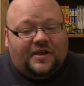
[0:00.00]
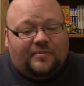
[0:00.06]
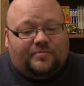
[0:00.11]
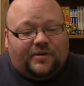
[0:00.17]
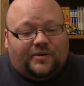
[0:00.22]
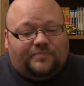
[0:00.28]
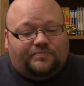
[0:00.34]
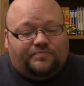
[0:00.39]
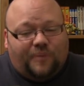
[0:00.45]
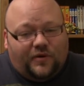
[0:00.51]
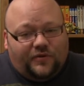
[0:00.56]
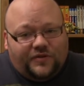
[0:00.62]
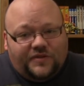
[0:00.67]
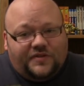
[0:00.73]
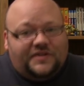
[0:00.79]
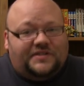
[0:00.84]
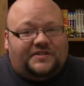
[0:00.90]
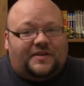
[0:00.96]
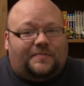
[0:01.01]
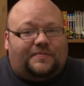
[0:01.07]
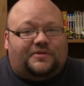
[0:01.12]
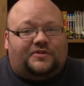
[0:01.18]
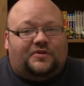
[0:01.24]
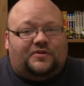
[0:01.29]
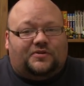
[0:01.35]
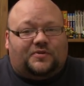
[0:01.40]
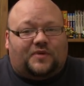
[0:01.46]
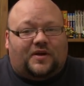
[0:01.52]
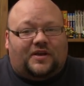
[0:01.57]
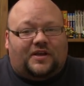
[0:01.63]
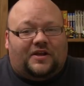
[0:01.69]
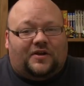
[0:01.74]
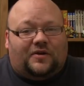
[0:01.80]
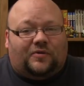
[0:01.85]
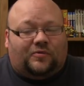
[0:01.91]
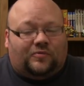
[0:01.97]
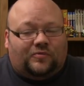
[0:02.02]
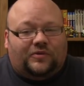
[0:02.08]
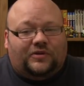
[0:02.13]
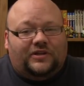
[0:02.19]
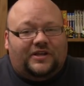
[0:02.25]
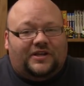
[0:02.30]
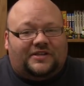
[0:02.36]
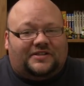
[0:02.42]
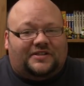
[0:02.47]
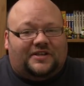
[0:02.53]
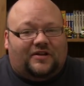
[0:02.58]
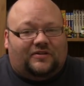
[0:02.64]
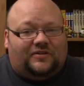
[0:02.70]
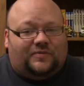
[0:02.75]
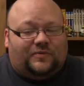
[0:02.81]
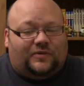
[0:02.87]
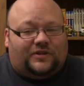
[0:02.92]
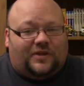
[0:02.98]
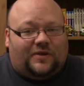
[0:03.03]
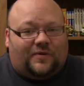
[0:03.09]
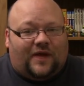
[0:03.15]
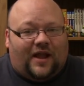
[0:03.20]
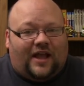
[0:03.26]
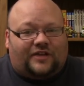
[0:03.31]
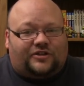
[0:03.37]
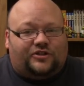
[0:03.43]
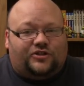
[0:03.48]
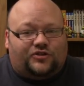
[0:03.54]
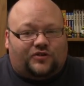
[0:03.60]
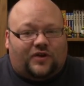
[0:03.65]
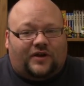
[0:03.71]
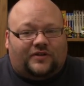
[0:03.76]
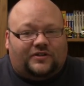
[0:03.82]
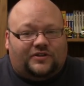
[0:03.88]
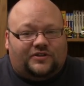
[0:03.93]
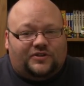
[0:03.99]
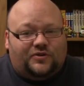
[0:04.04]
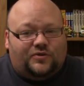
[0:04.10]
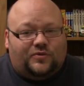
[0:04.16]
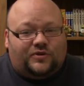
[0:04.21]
But both of these episodes right here really excelled in what they were actually trying to do,